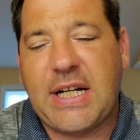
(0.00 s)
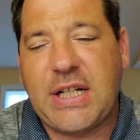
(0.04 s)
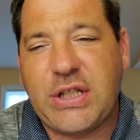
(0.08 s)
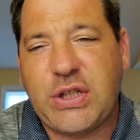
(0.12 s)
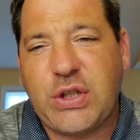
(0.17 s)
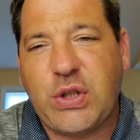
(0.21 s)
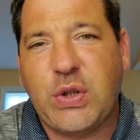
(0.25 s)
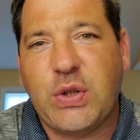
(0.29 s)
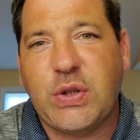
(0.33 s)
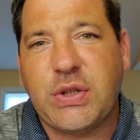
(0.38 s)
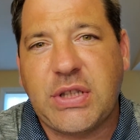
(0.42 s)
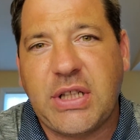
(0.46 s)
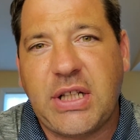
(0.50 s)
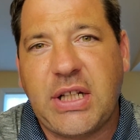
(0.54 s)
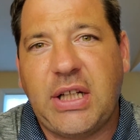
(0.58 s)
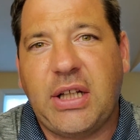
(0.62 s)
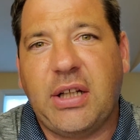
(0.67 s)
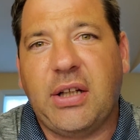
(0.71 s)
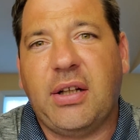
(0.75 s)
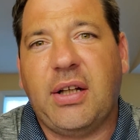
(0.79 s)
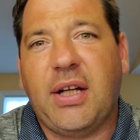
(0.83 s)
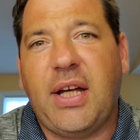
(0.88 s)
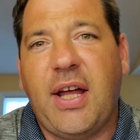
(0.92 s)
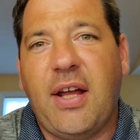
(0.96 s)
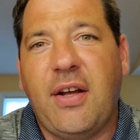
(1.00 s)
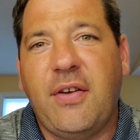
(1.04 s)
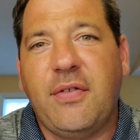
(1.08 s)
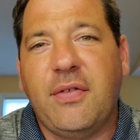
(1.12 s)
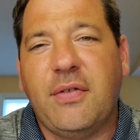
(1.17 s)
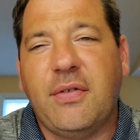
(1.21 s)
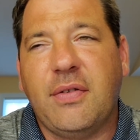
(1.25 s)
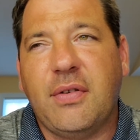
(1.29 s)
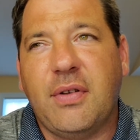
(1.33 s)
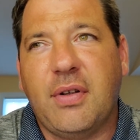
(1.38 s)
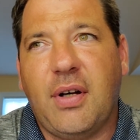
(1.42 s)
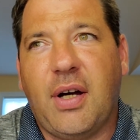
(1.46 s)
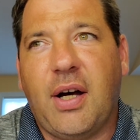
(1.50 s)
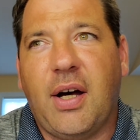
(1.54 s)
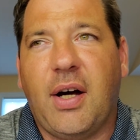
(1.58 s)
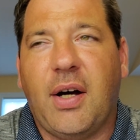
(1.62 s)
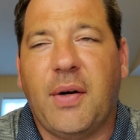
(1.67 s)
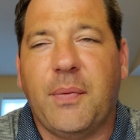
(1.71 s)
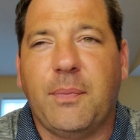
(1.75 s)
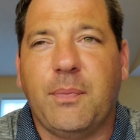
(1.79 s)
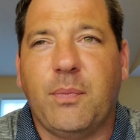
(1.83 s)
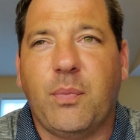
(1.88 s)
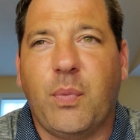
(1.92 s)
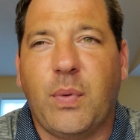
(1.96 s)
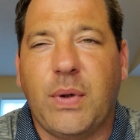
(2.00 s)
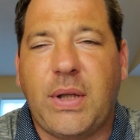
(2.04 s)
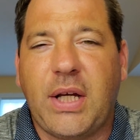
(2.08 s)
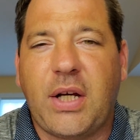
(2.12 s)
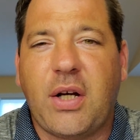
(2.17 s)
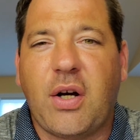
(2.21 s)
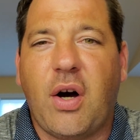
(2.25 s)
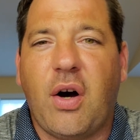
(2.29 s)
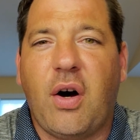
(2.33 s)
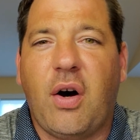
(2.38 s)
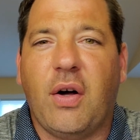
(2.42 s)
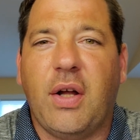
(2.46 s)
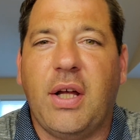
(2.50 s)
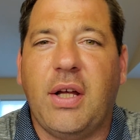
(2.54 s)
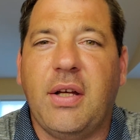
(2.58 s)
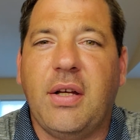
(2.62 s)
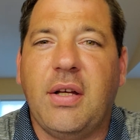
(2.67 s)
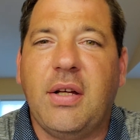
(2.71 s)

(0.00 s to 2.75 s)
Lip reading: using what they call it,